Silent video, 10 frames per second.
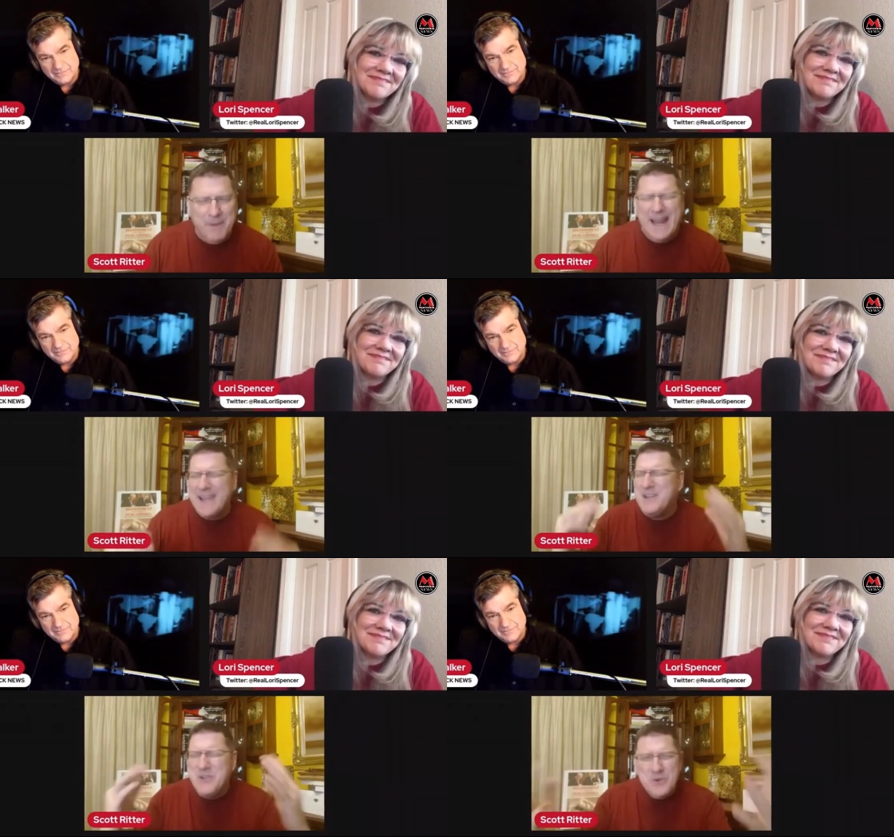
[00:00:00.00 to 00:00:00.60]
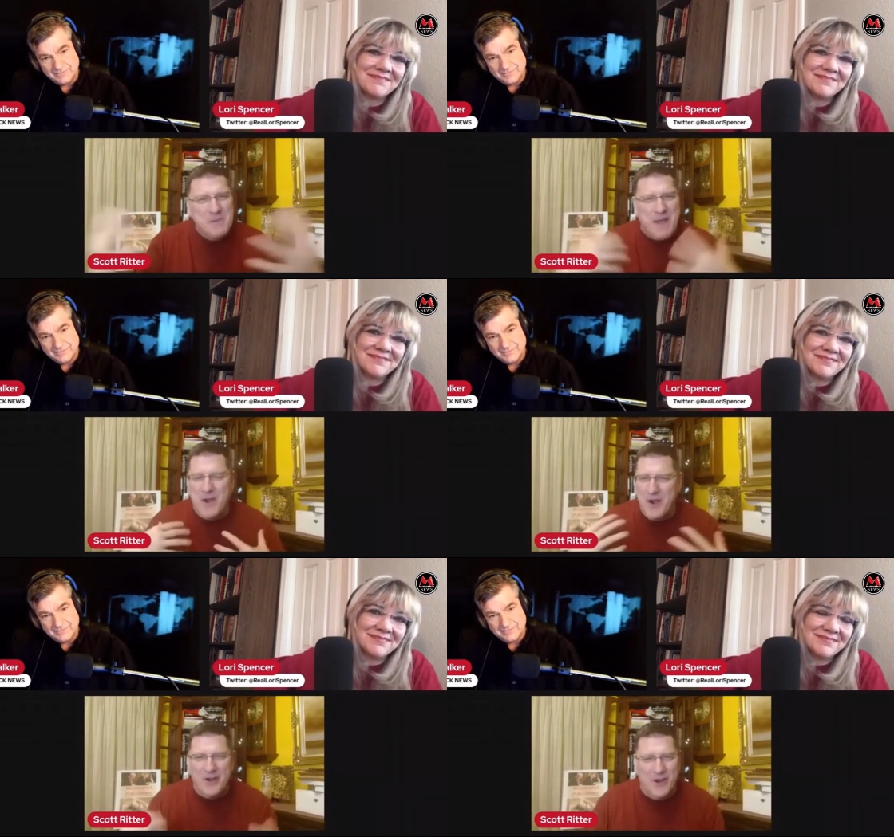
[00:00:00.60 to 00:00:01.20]
Speaker 1: but I knew in
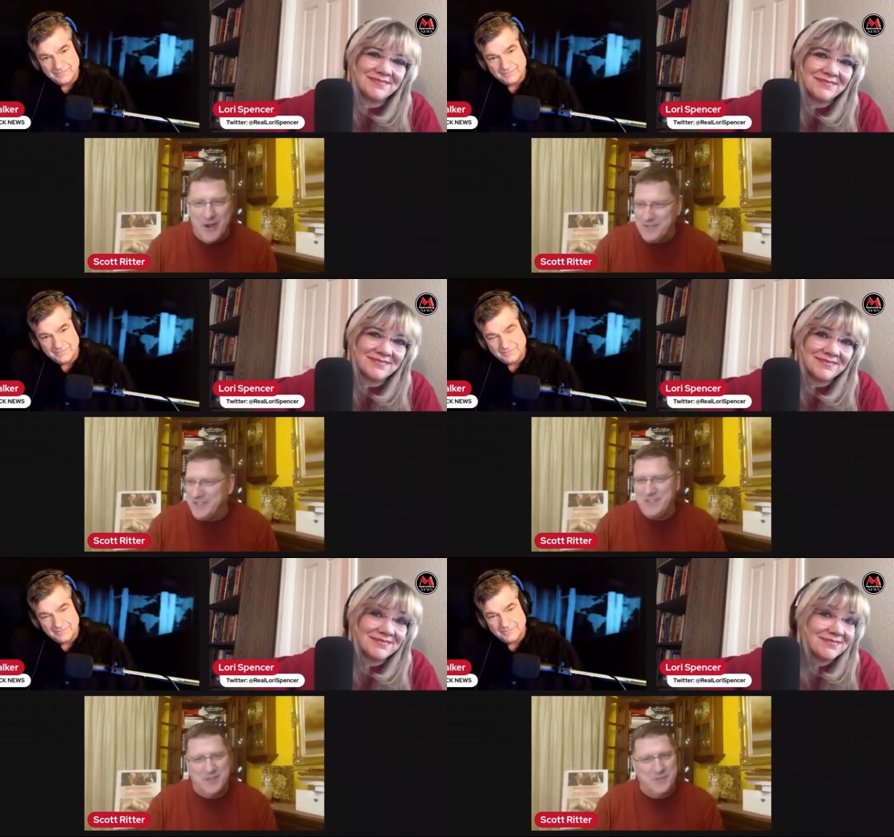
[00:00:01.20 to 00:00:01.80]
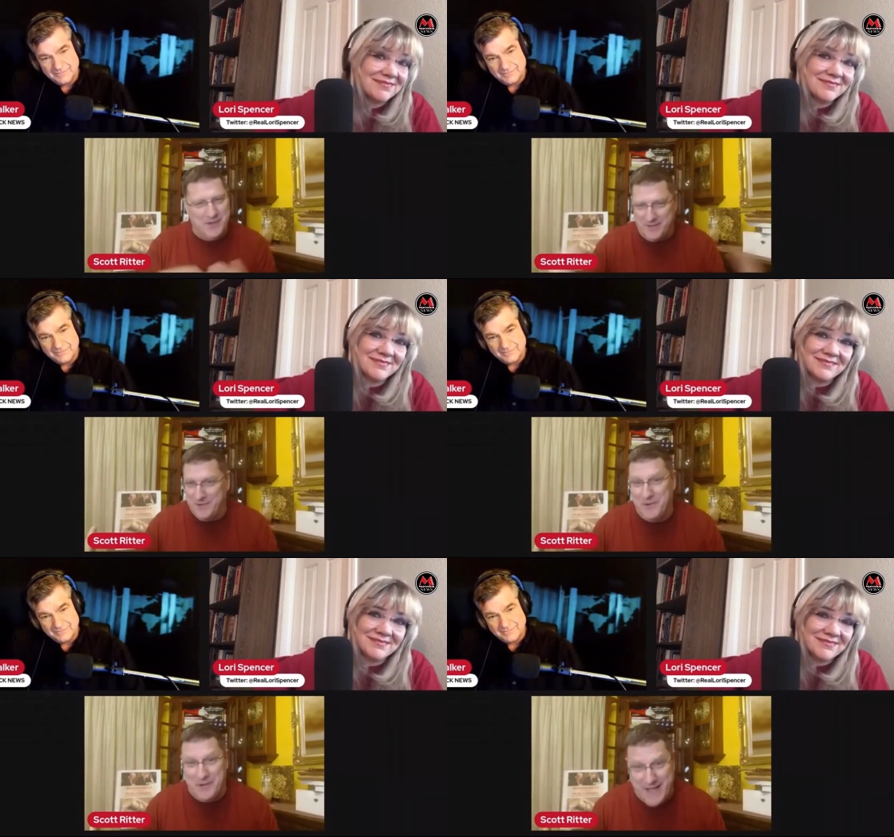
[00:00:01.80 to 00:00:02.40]
my heart of hearts it just
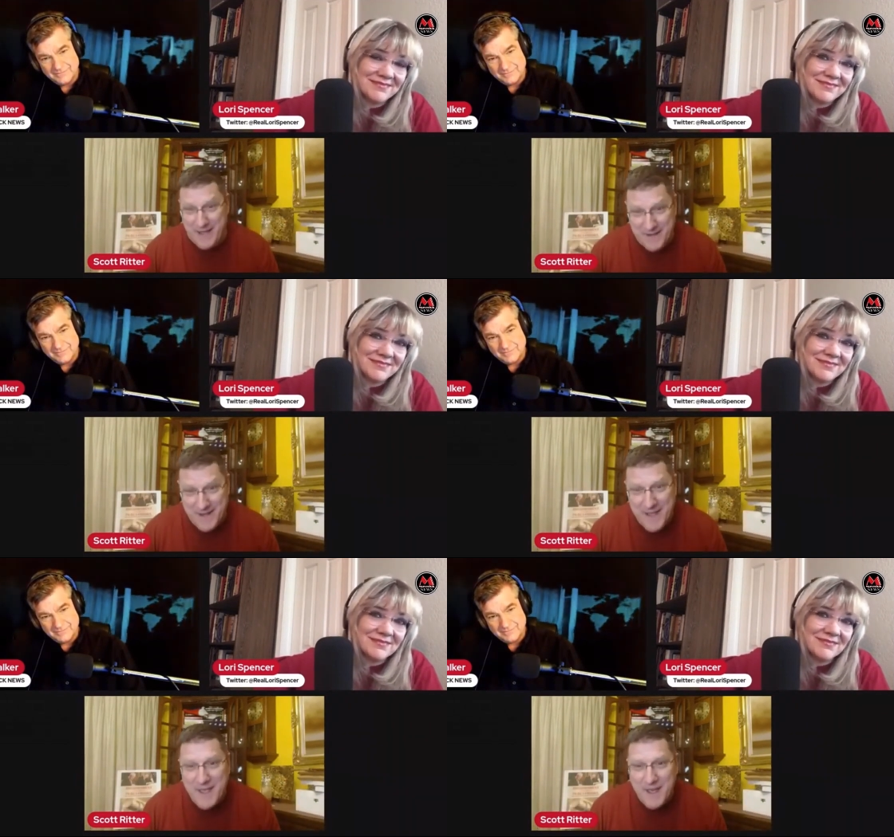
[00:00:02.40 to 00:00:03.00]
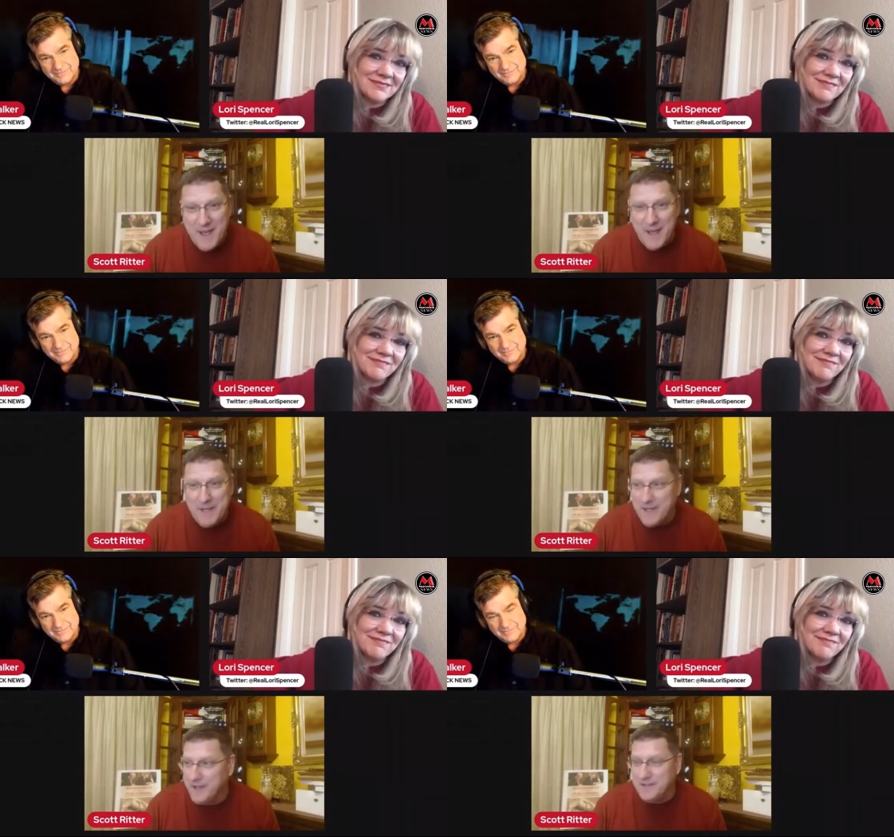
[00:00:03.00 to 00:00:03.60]
wasn't going to work out uh,
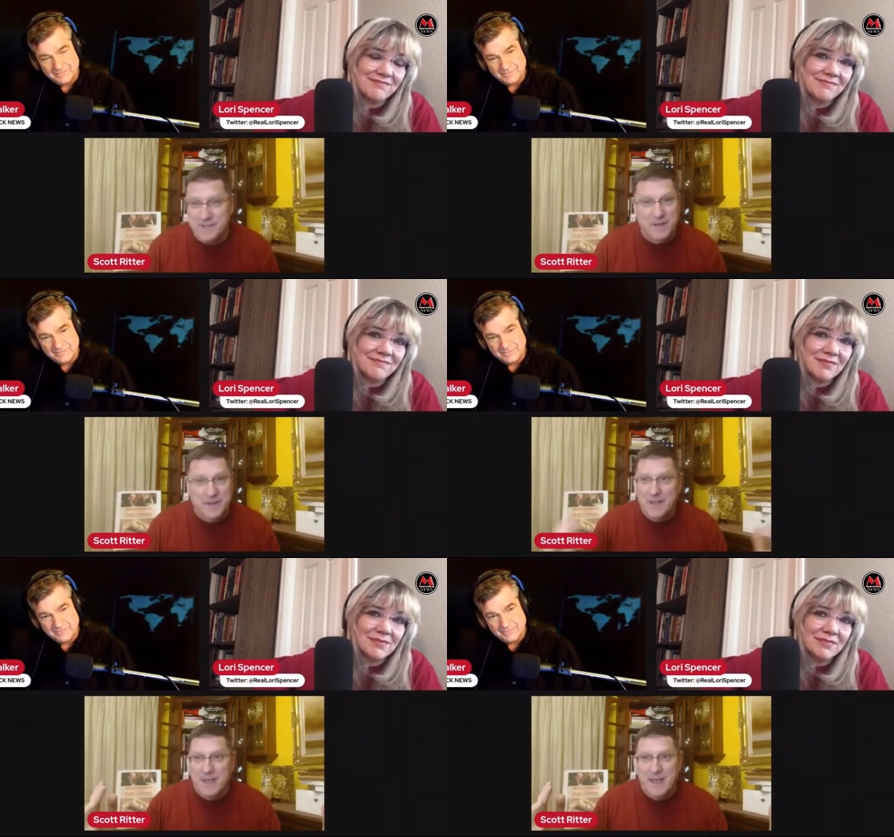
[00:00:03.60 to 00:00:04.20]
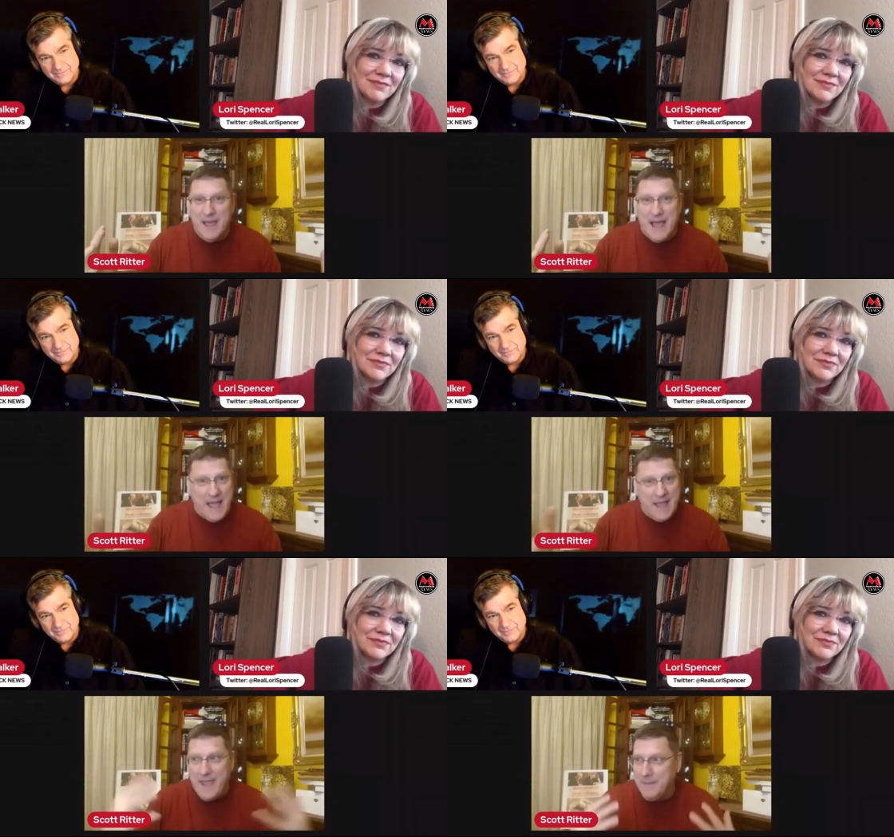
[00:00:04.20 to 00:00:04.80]
because
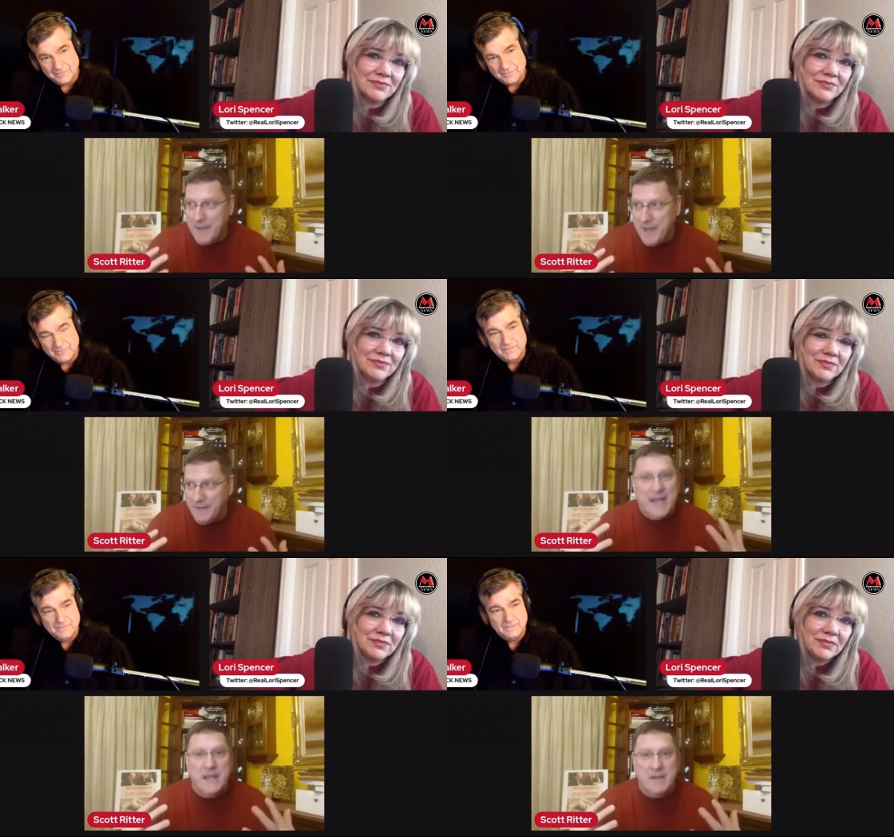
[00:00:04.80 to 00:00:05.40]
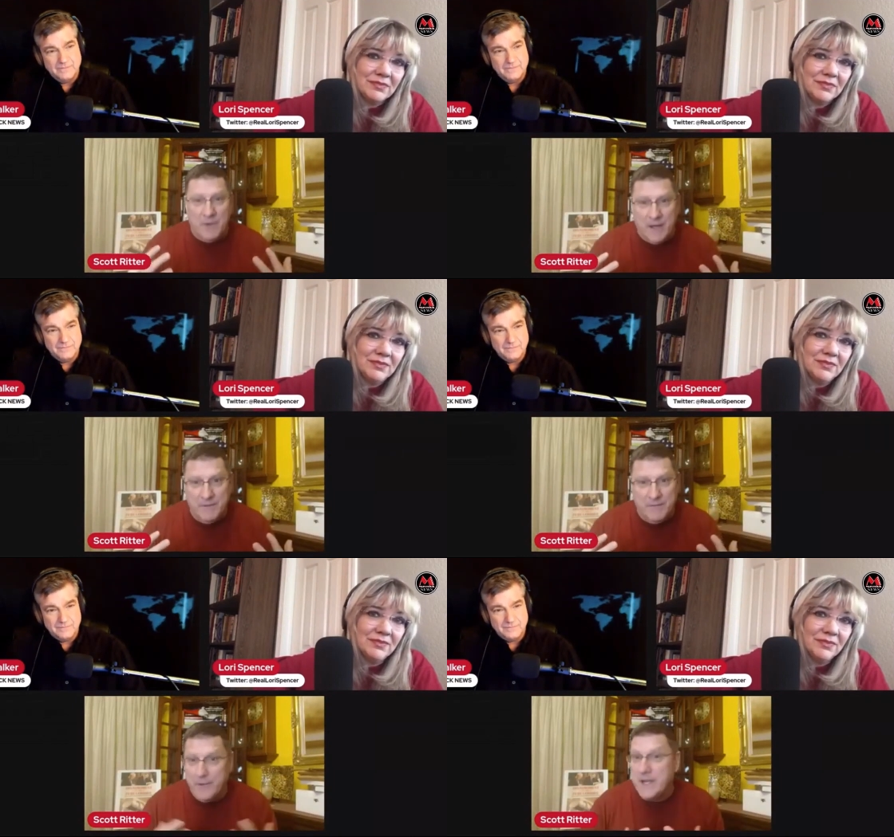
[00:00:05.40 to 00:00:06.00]
I am a lightning rod
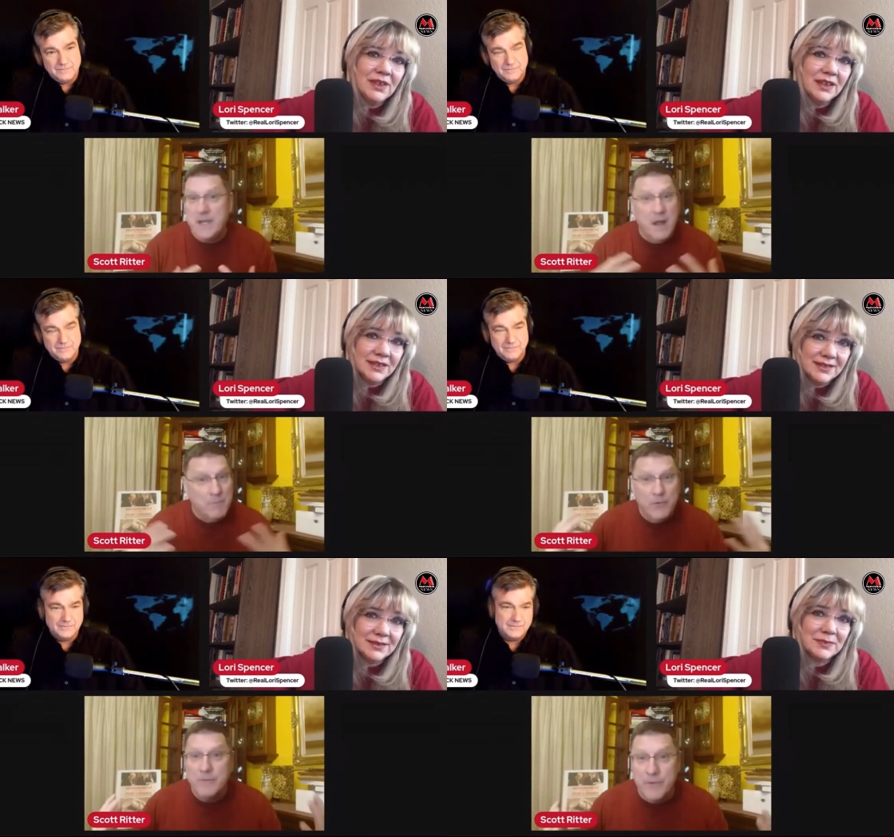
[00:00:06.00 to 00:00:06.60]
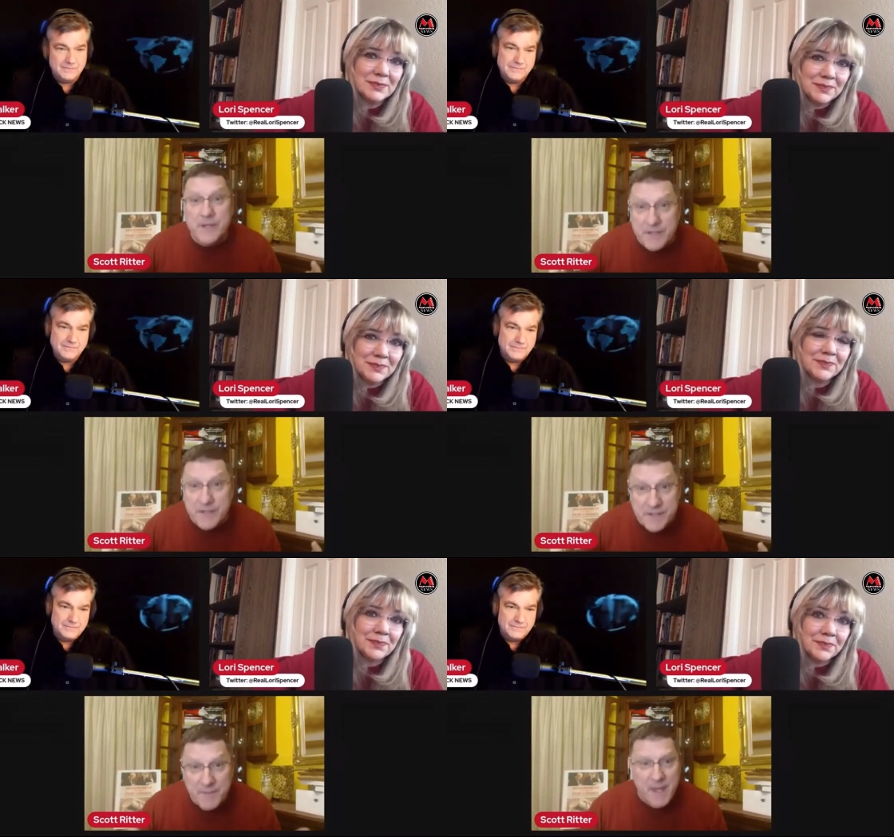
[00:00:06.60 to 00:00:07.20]
for any yes. number of
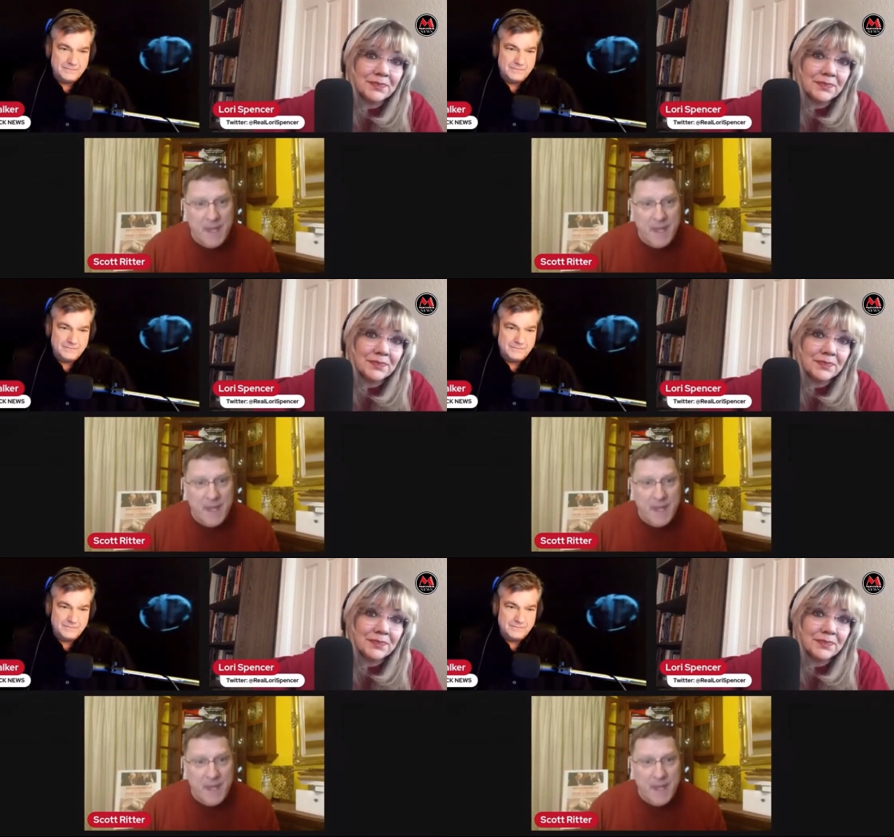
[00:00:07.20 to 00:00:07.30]
reasons.